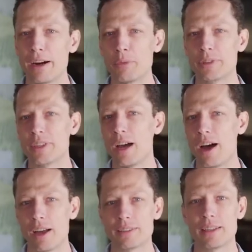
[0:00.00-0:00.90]
Gary was
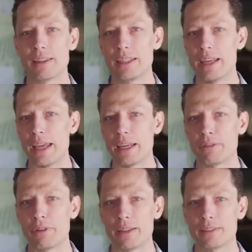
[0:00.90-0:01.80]
constantly
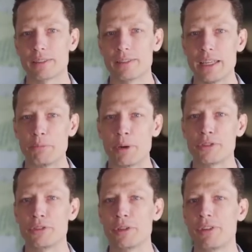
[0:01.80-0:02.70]
taking risks in
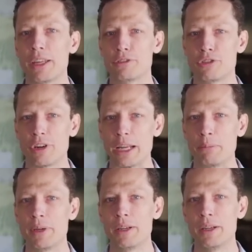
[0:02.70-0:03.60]
pursuit of his
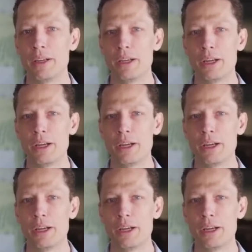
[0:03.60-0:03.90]
dream,